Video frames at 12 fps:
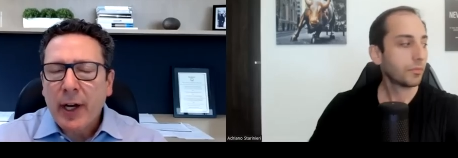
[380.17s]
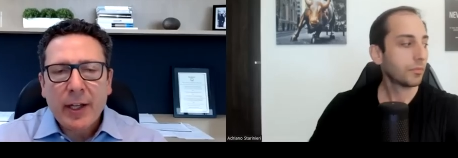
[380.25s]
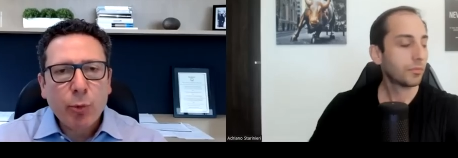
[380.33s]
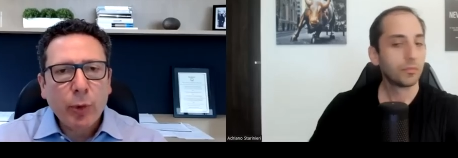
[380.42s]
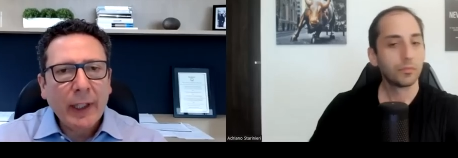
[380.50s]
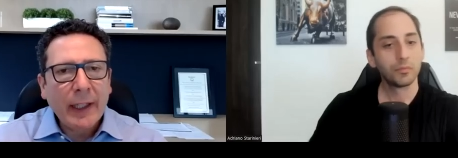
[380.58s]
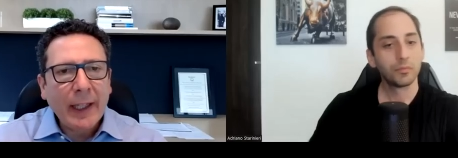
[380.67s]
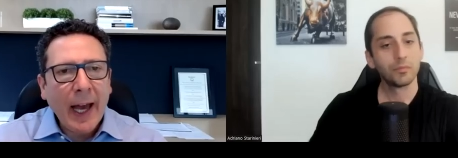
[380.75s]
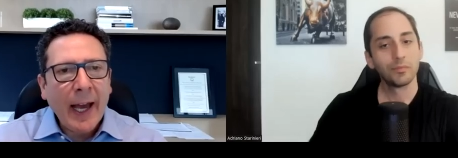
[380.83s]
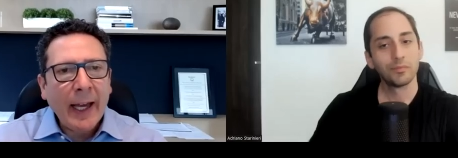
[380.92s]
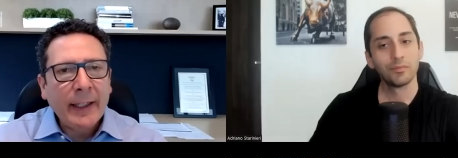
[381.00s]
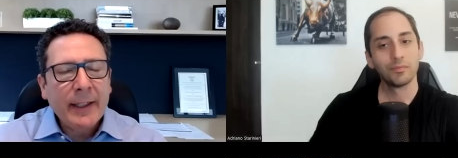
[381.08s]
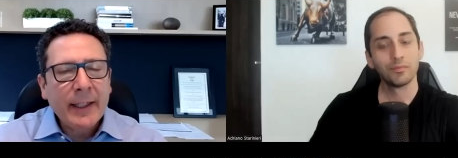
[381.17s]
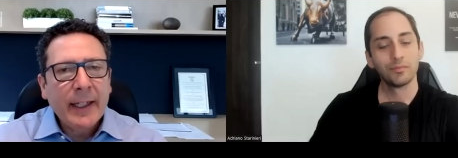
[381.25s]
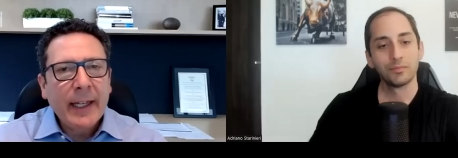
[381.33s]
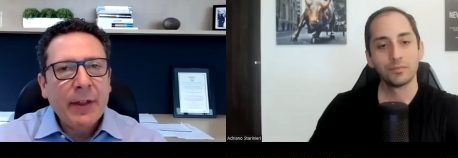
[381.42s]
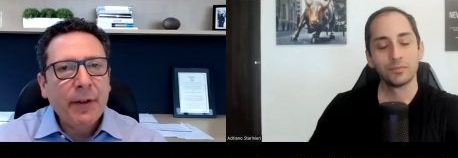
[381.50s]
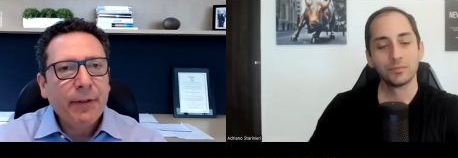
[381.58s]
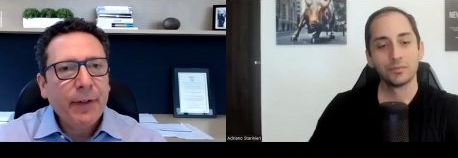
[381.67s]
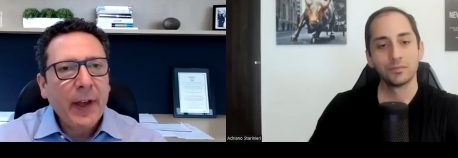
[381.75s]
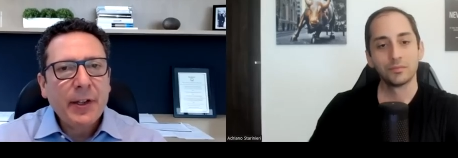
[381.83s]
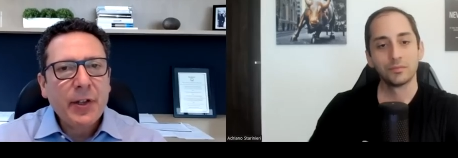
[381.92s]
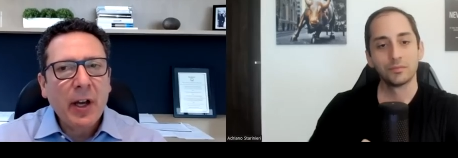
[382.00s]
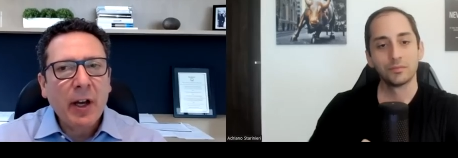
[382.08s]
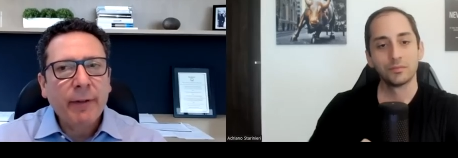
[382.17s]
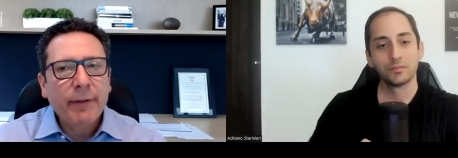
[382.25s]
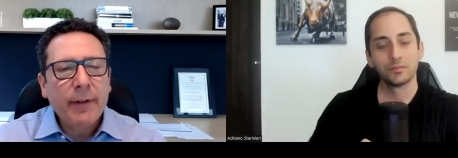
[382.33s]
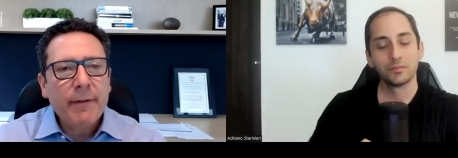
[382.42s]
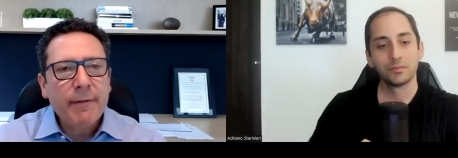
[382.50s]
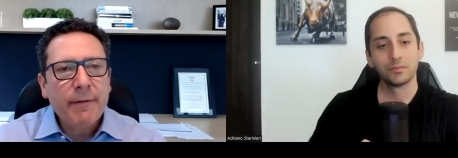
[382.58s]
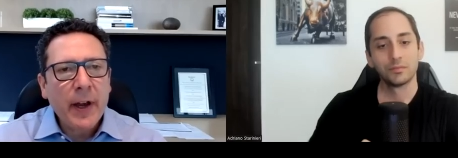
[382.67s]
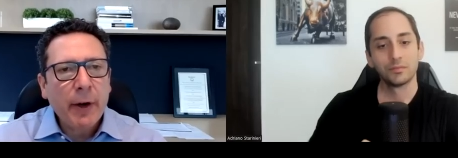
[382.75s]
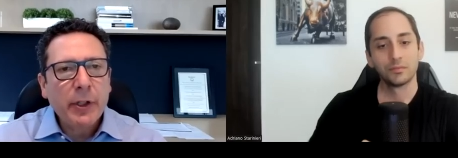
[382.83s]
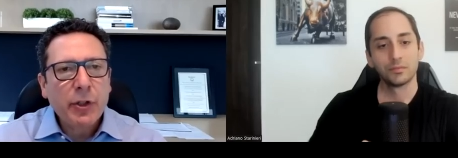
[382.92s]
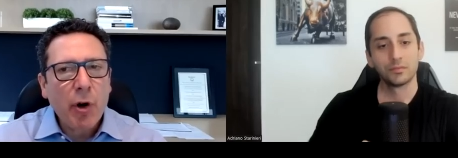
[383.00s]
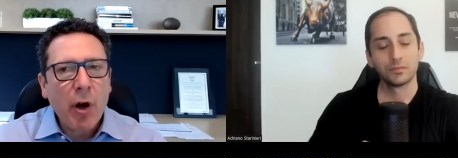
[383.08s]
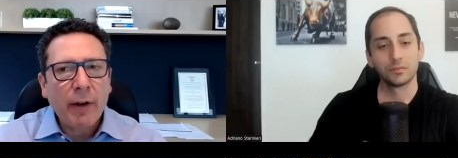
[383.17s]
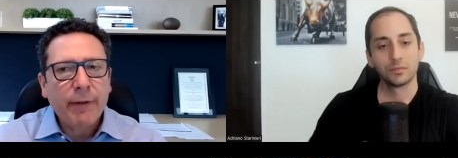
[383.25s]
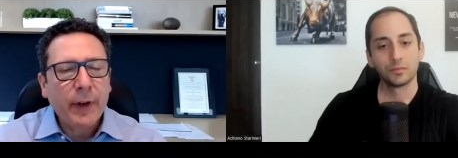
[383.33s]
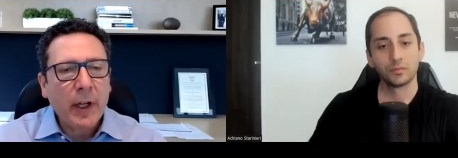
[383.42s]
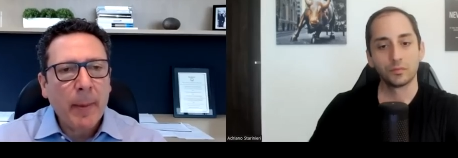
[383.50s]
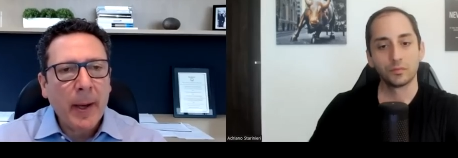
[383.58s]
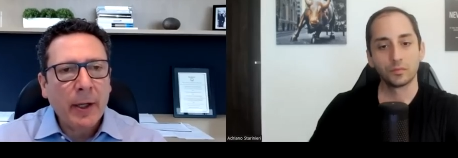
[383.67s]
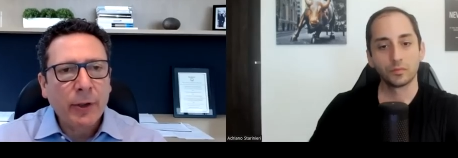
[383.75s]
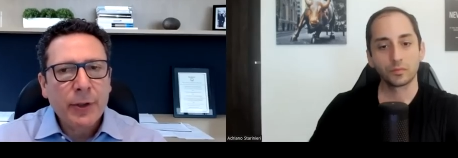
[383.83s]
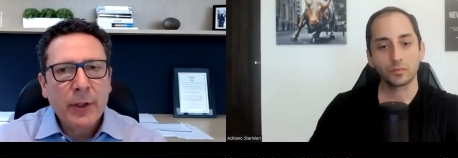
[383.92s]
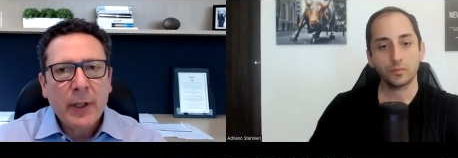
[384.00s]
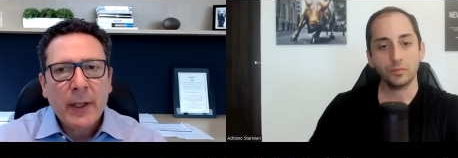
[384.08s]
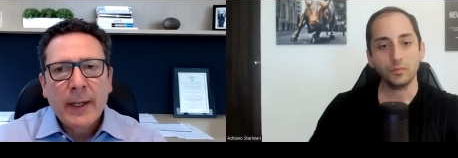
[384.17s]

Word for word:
Speaker 1: has really lagged in the face of very strong fundamentals.